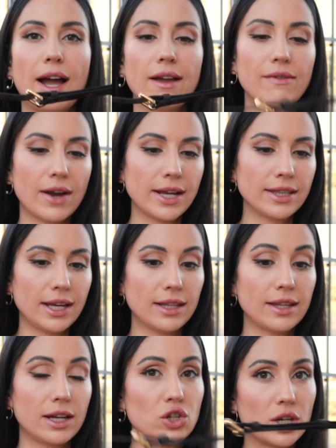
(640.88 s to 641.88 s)
I find
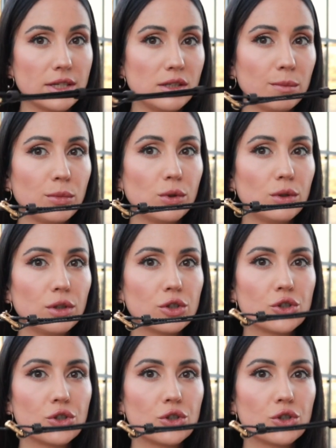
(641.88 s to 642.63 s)
that adjustable